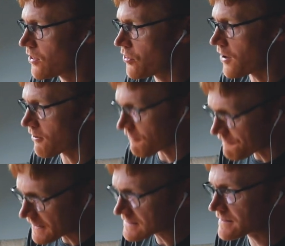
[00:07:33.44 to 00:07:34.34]
that are
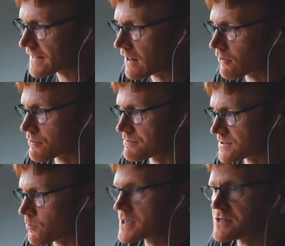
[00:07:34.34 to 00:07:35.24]
affecting the algorithms
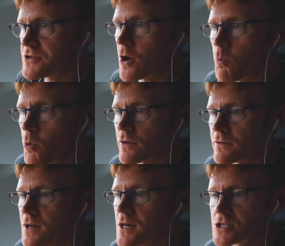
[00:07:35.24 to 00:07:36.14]
in ways you don't
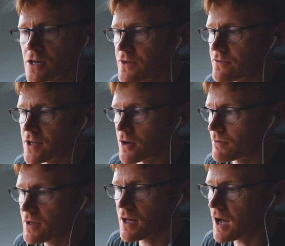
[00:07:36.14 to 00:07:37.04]
want. So if you, you
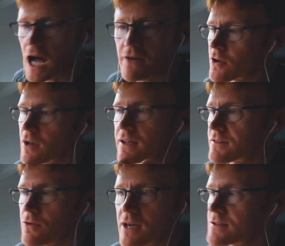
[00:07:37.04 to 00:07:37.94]
know, I've got like
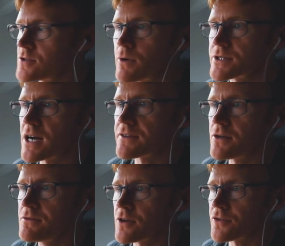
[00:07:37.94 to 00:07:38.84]
two kids who watch
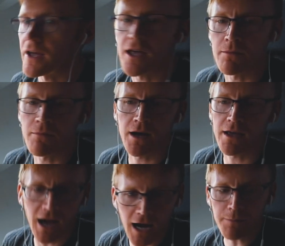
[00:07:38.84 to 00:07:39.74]
cartoons all day and
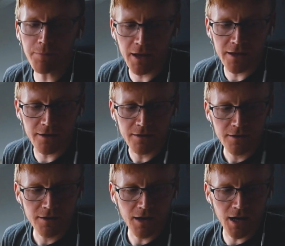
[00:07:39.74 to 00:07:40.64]
my iPlayer,
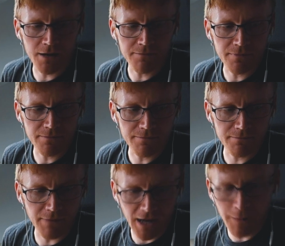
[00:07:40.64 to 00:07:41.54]
um,
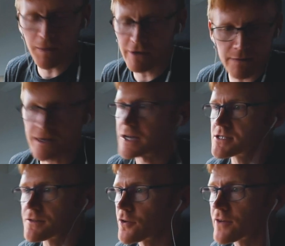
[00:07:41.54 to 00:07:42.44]
my iPlayer
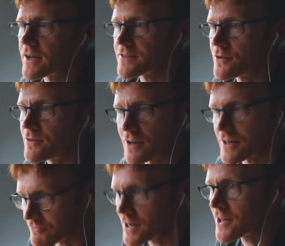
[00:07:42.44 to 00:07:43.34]
recommendations are full of cartoons, right?
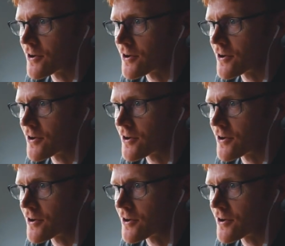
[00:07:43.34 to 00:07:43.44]
It's really